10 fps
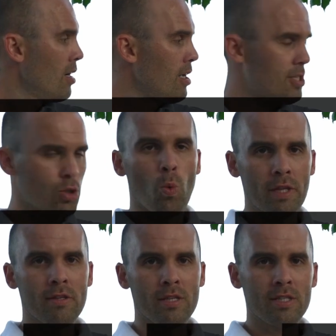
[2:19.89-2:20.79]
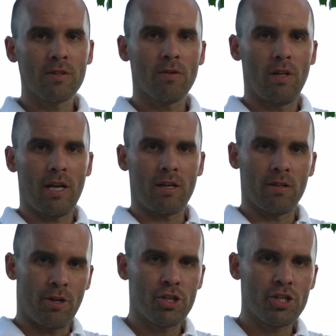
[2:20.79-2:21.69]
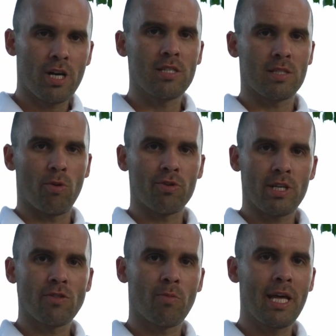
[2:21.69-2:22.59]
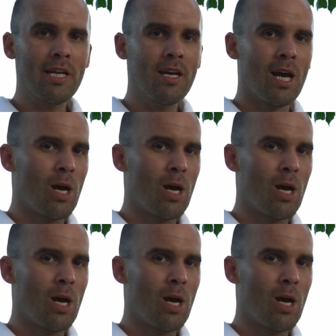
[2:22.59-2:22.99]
It's two widths, like larger size and smaller size of the blade,